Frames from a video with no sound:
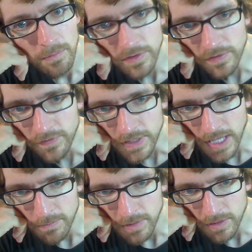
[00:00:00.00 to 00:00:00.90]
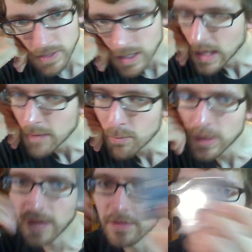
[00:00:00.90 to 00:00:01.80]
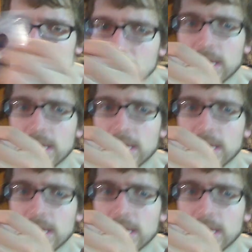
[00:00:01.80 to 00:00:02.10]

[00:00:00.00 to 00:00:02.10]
It's a fun game. The Game Boy Castlevania